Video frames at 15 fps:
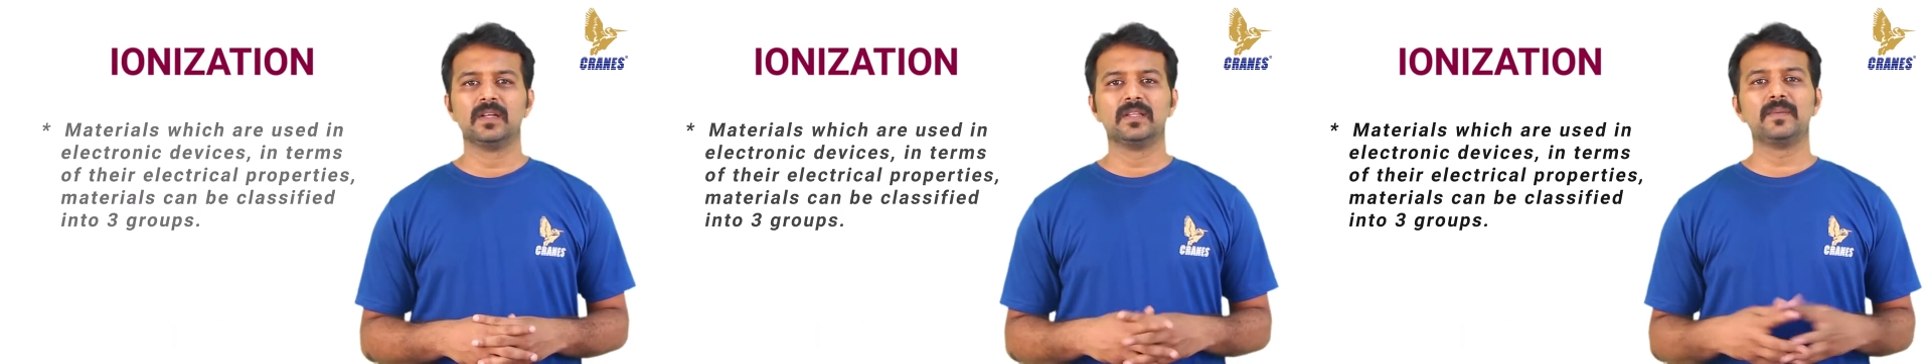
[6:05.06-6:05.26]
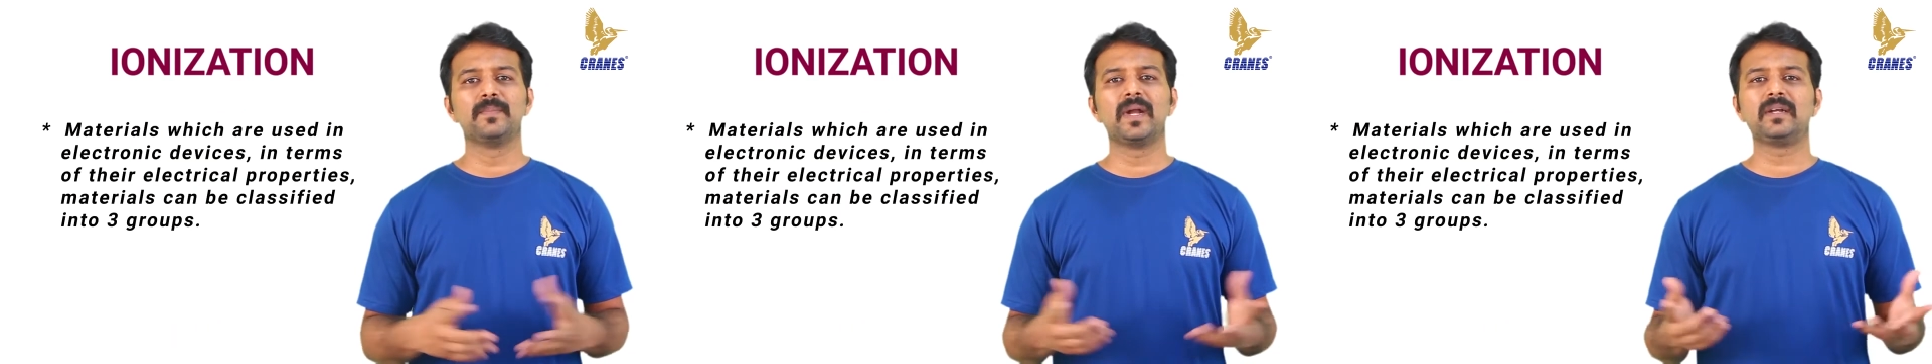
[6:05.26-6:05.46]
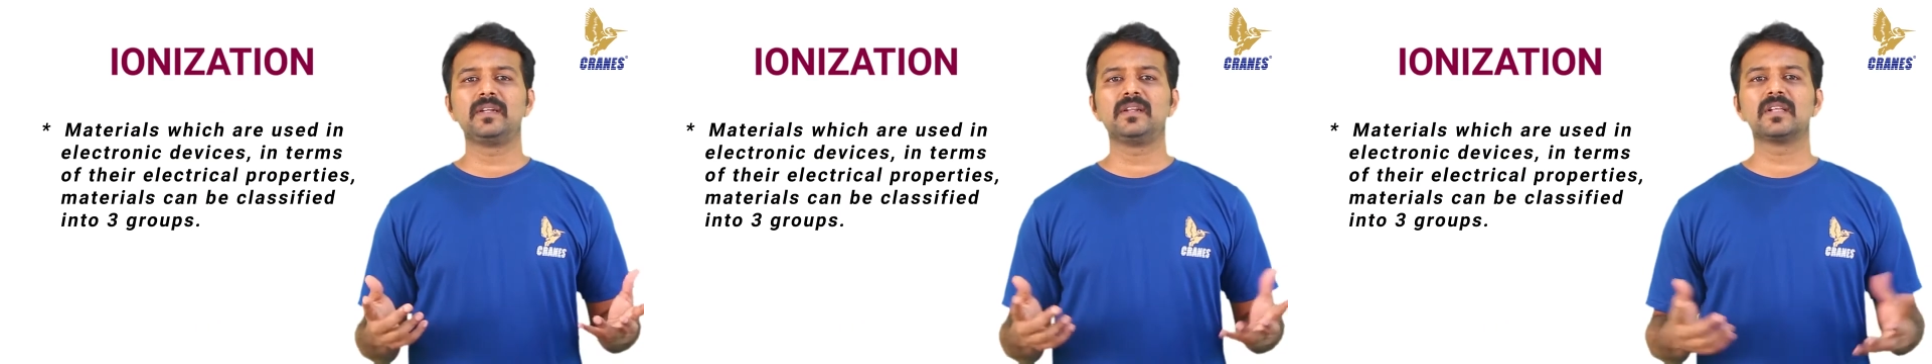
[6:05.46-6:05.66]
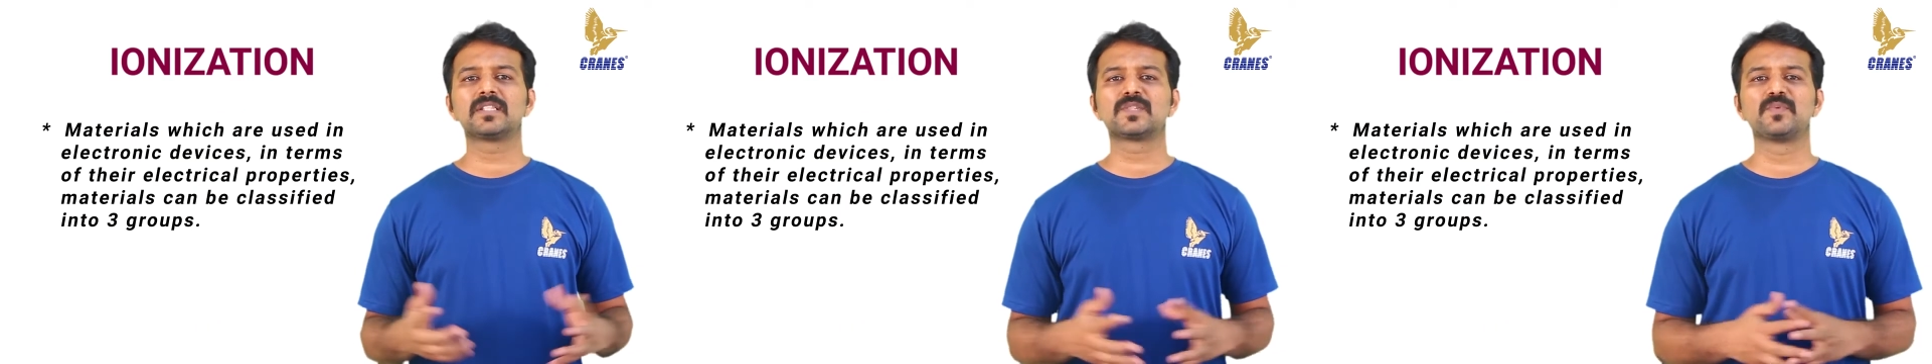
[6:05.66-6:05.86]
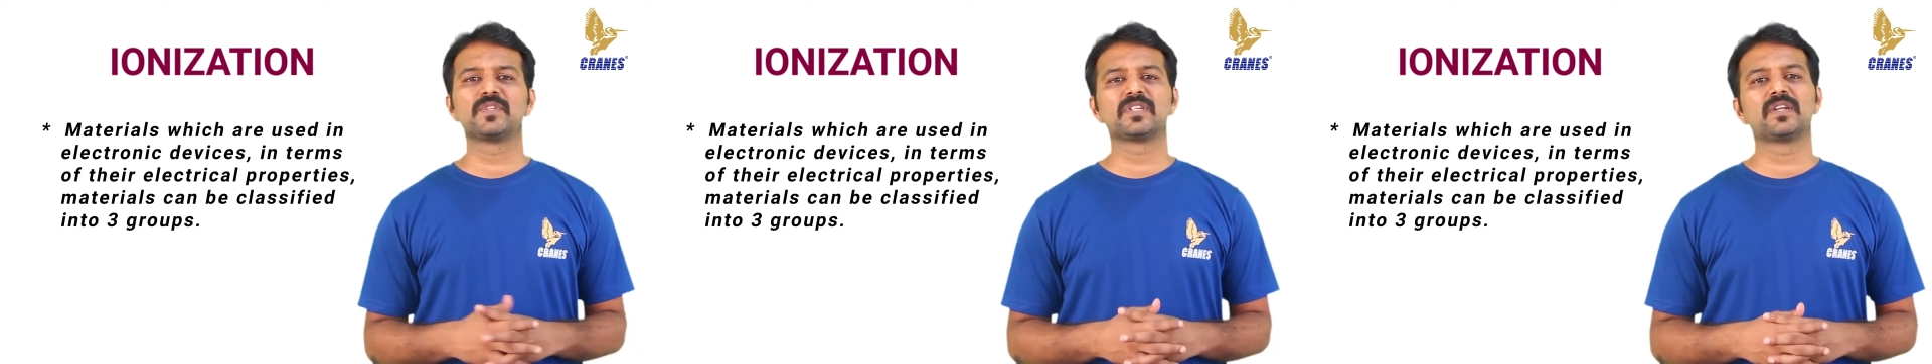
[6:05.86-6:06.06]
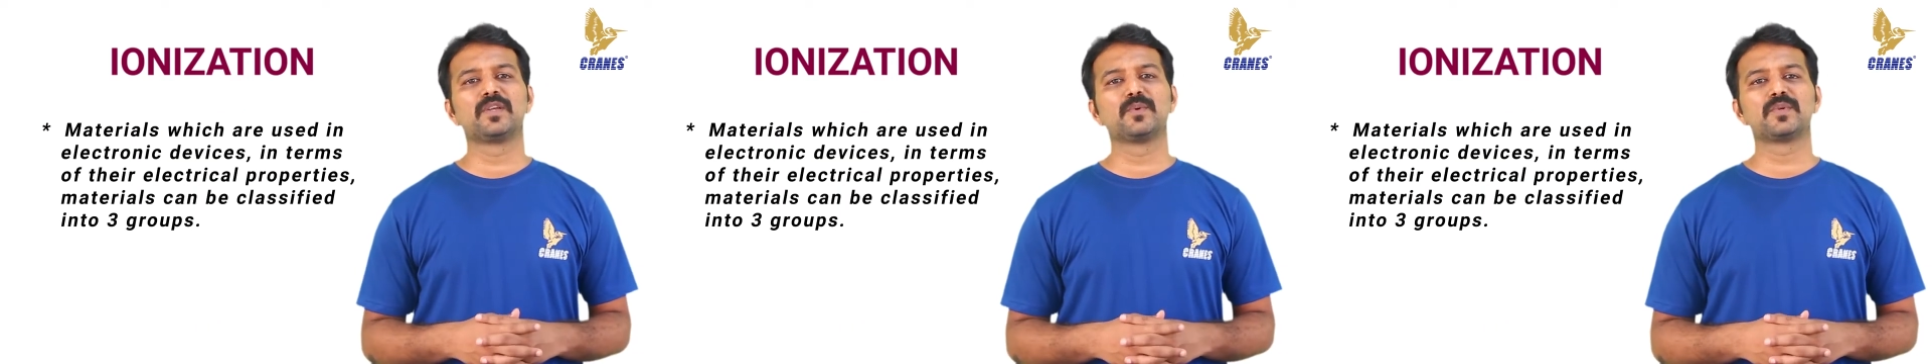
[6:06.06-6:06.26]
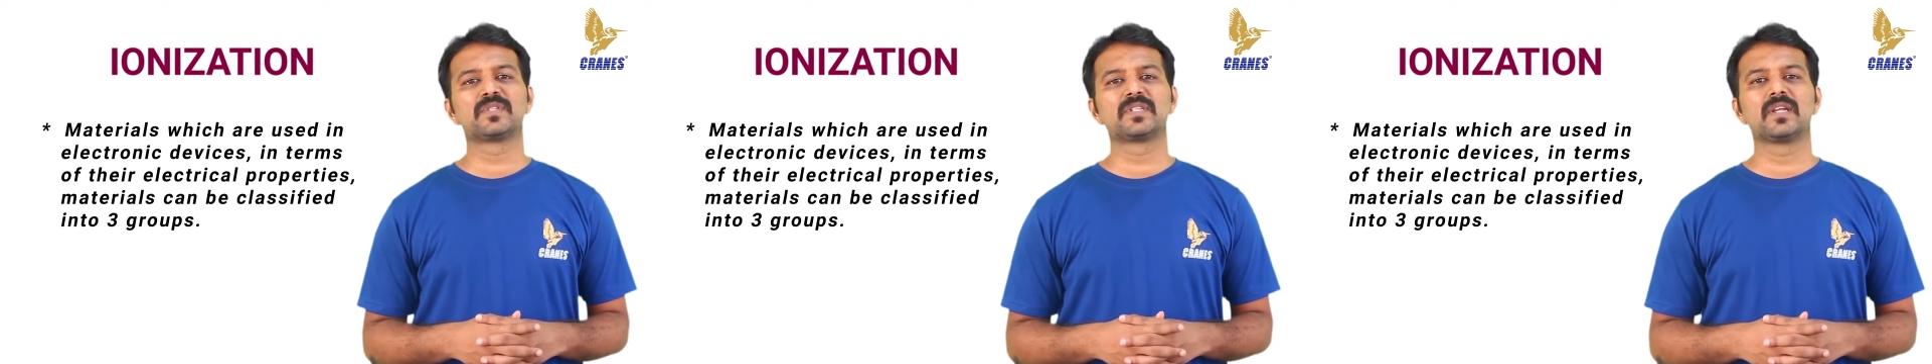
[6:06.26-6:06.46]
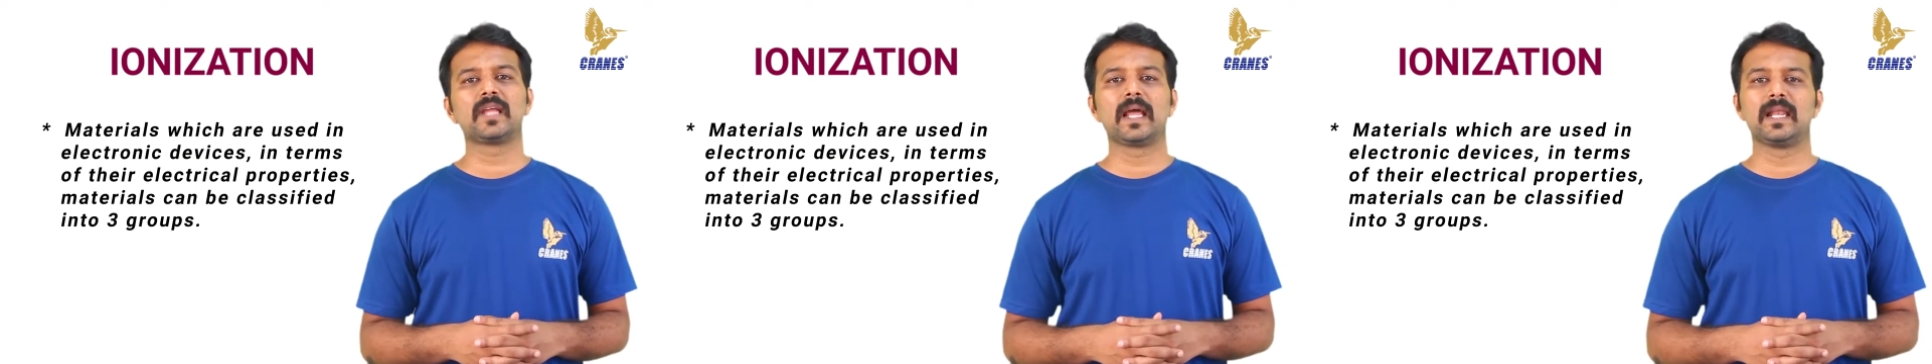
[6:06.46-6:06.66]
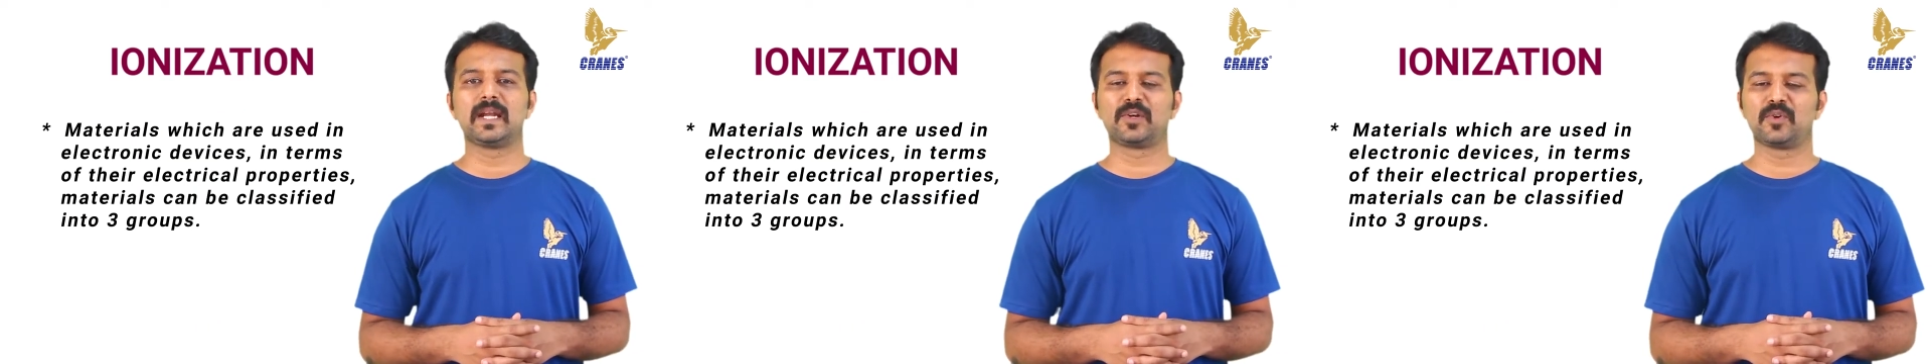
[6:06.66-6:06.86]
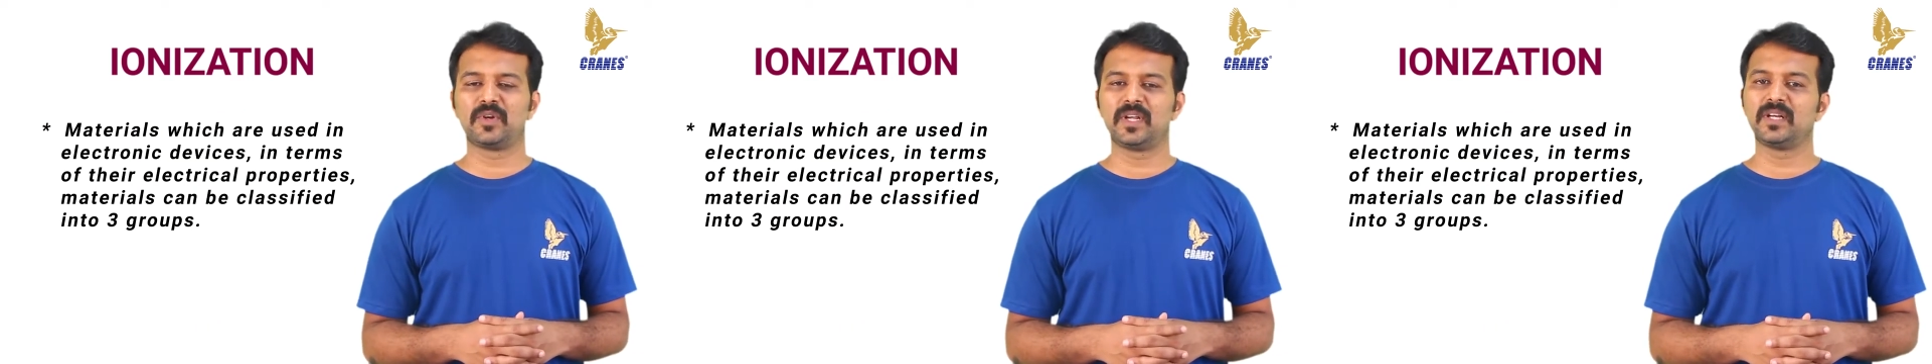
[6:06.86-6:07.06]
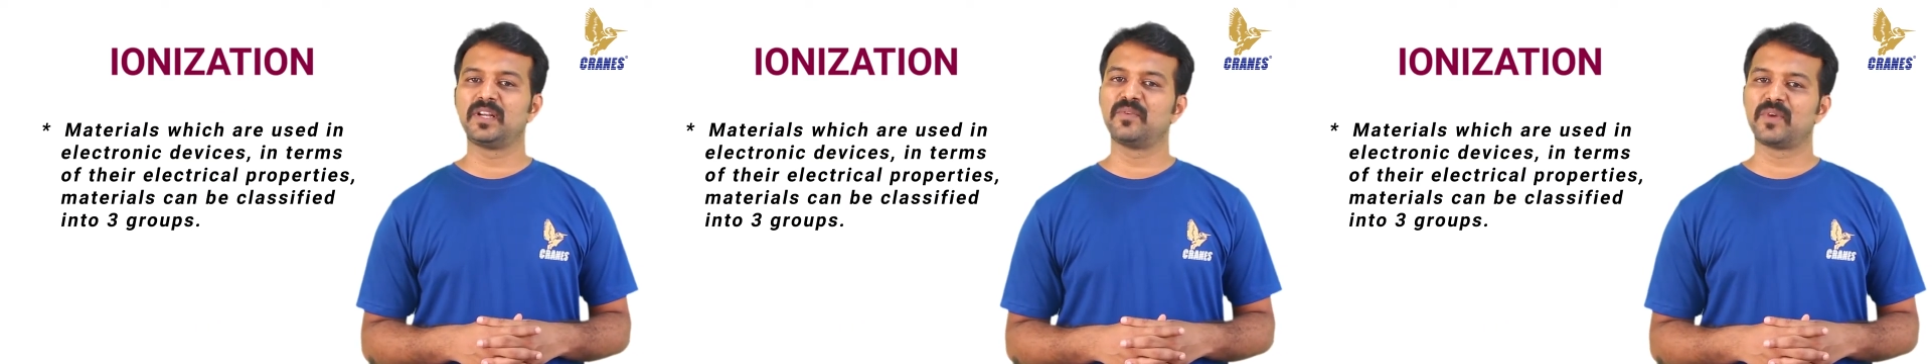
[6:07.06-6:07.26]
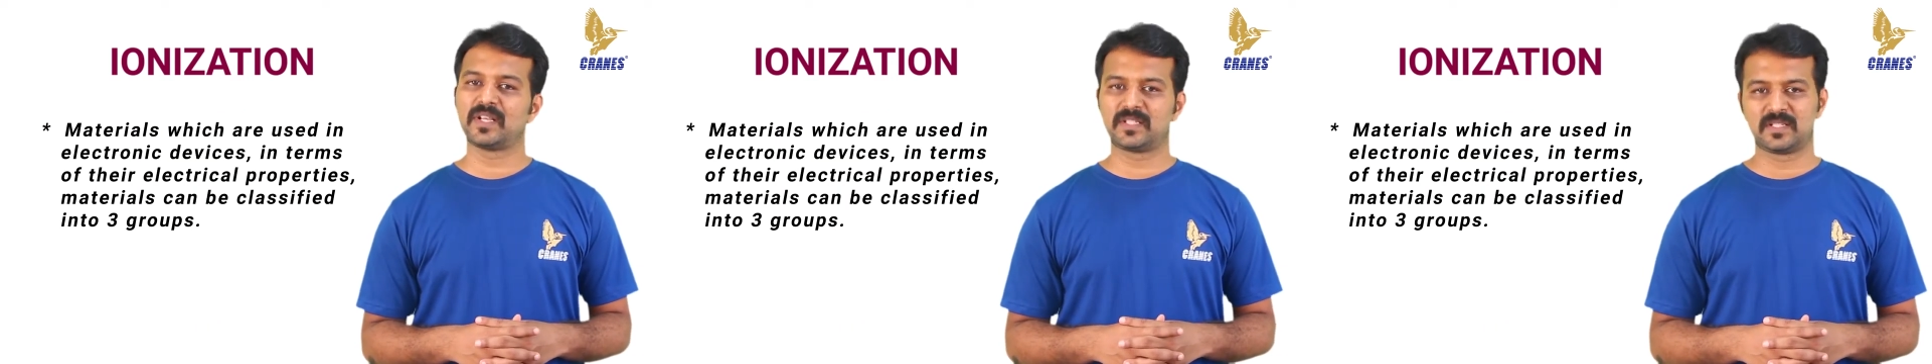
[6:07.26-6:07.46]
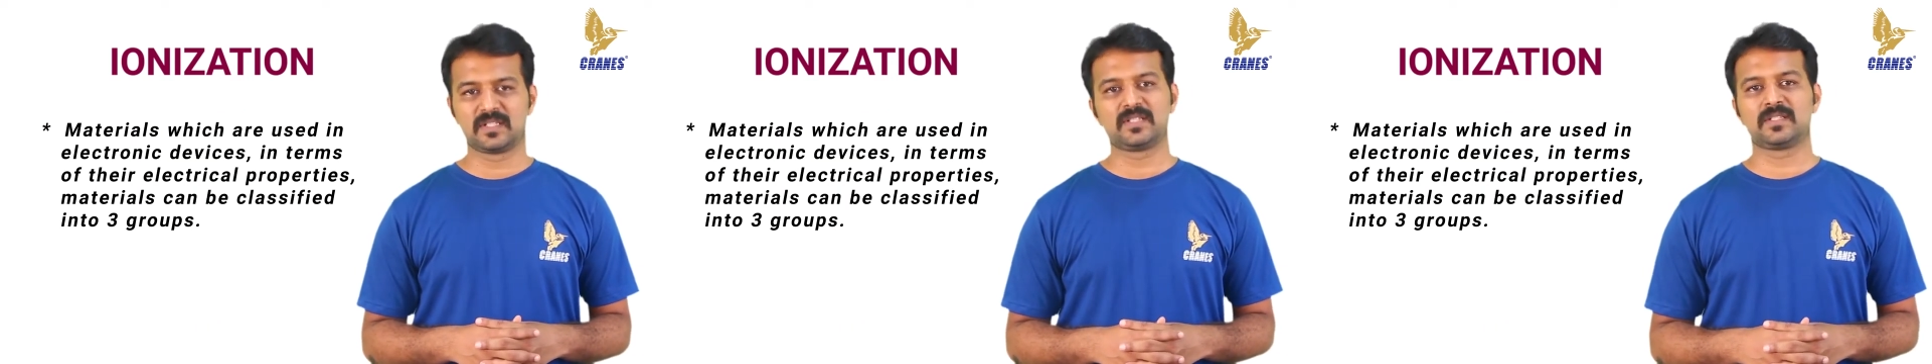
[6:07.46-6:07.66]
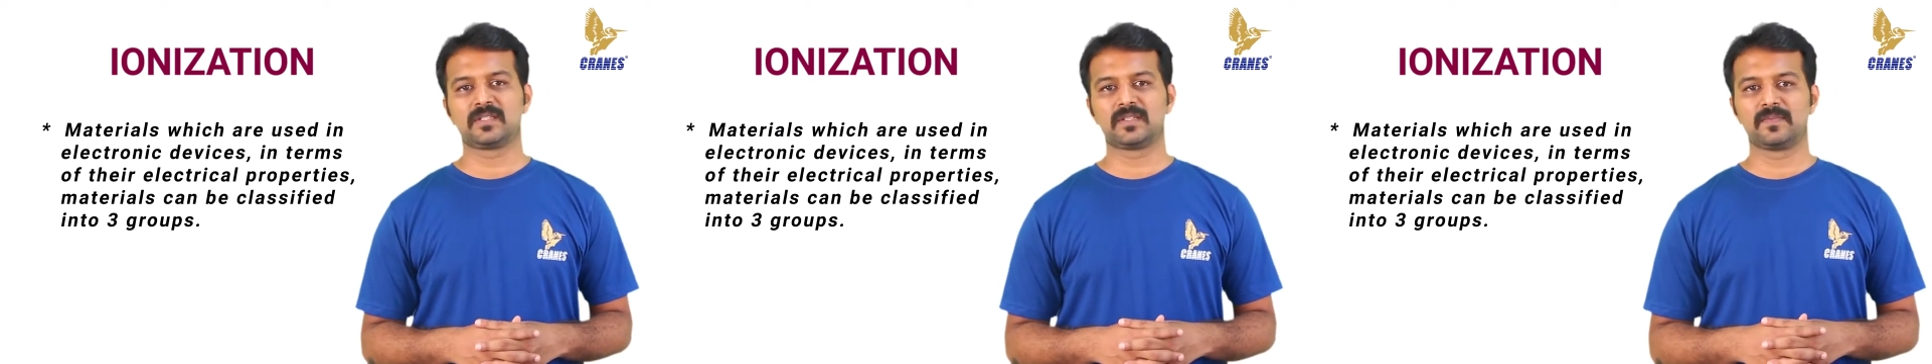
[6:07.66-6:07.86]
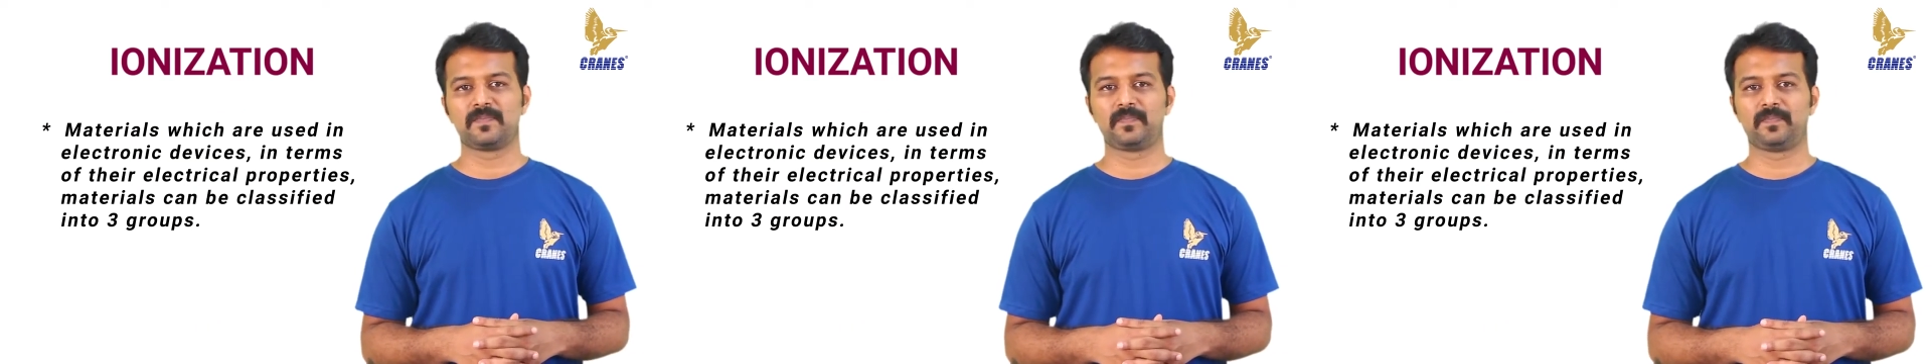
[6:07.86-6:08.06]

The materials which are used in electronic devices.